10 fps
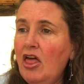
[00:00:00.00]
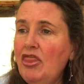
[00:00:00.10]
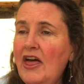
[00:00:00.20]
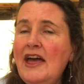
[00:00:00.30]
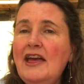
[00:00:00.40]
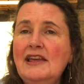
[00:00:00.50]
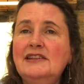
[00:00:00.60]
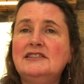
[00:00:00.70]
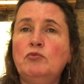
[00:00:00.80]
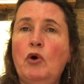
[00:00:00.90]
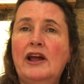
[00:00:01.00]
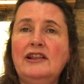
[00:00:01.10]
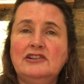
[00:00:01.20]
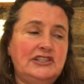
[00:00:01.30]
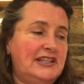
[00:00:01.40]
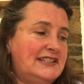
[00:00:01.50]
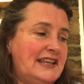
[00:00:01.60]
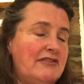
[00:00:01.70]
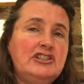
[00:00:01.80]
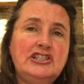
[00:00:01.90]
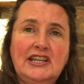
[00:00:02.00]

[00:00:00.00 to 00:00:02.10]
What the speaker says: There is wild yeast, there is